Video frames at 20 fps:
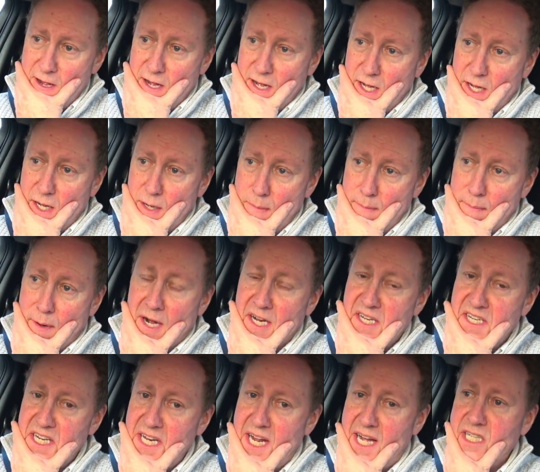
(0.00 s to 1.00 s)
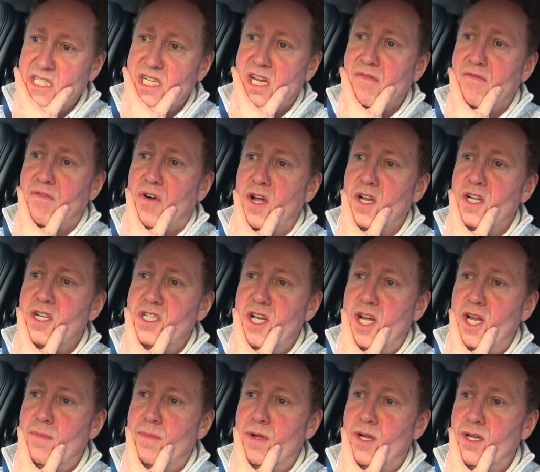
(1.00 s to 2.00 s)
But I did actually find a
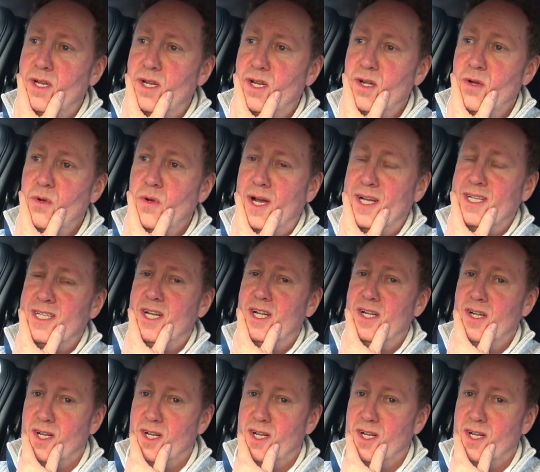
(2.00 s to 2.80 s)
gentleman who actually,